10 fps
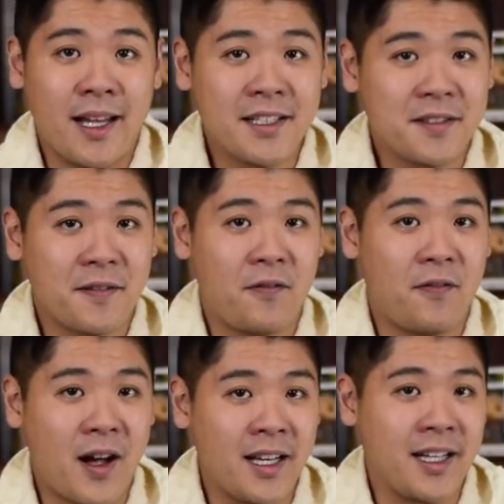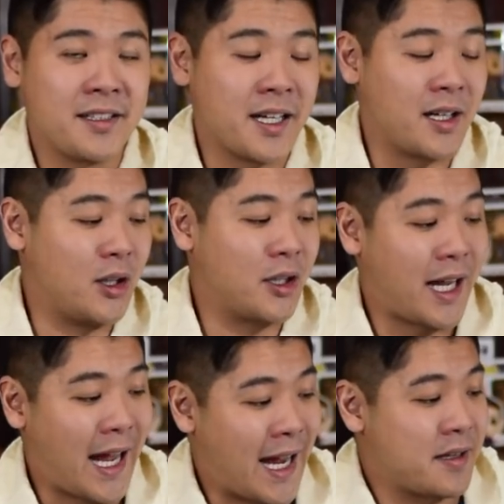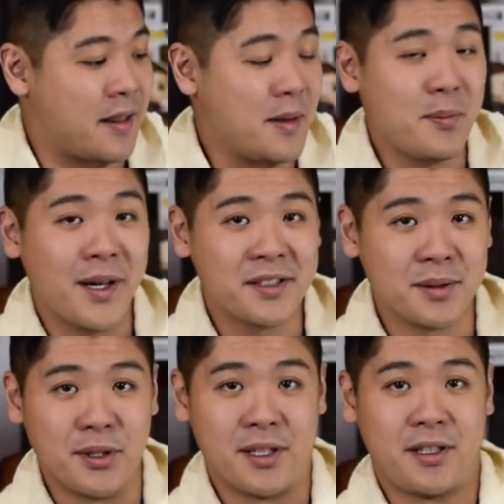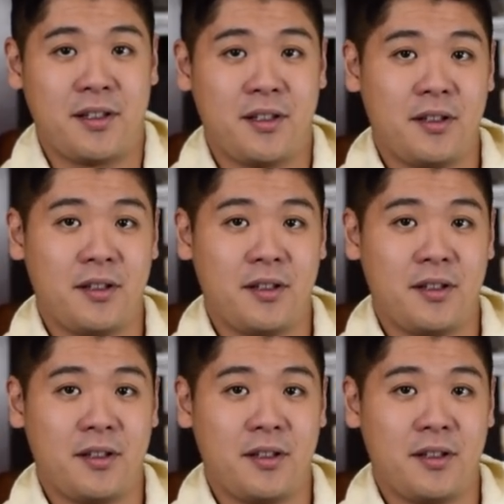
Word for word: let's finally take a look at the Pixelbook.